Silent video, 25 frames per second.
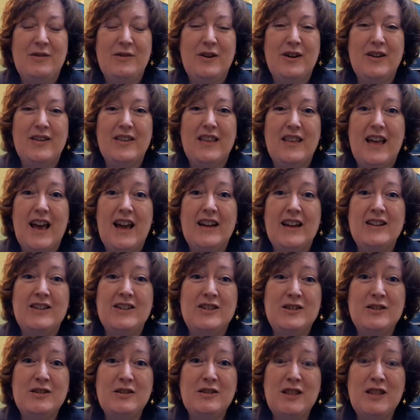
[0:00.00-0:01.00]
Well, I
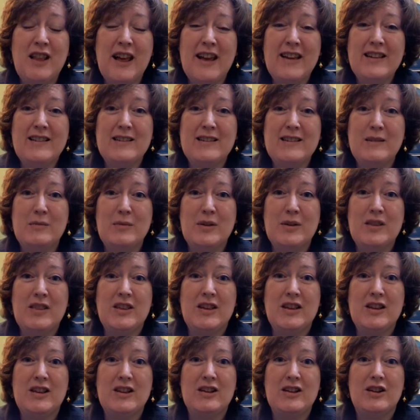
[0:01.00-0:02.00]
do like some of
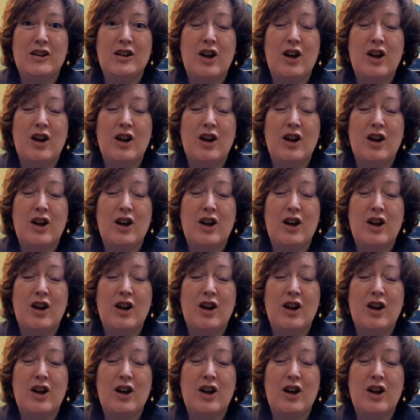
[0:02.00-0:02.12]
the